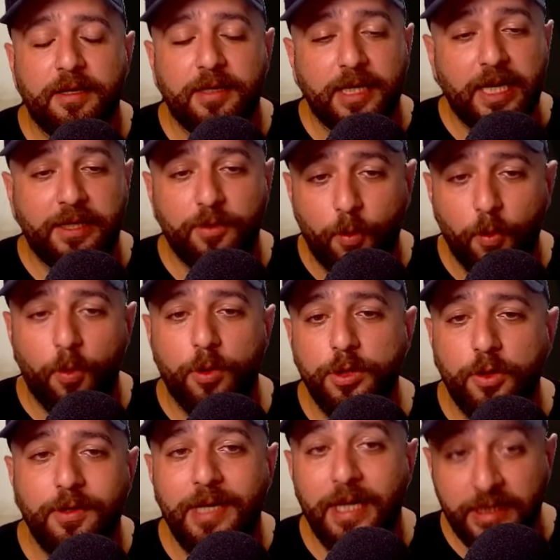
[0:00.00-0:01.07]
Get all
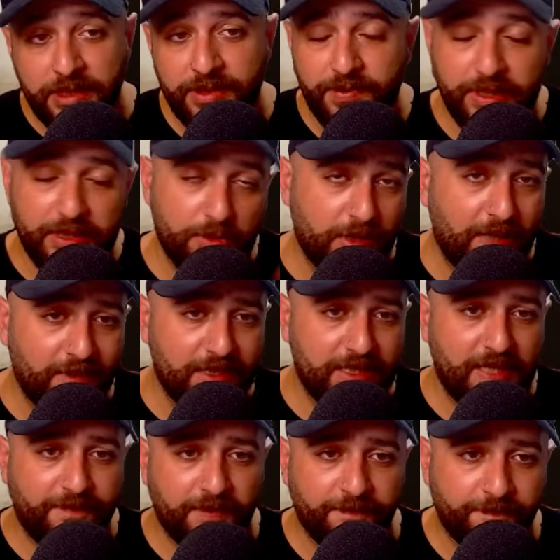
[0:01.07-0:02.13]
your legendaries to level
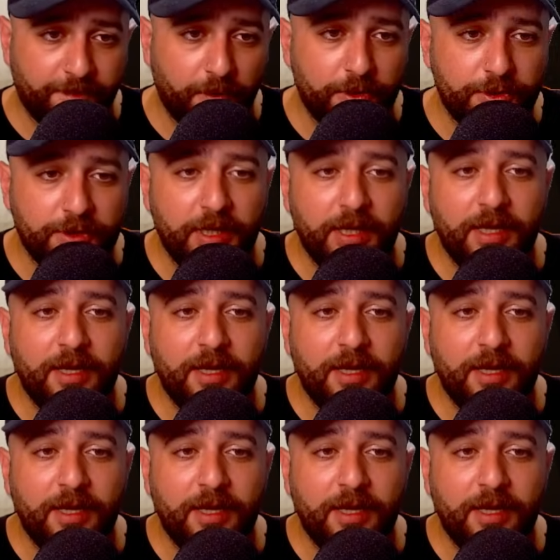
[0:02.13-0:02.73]
7 first,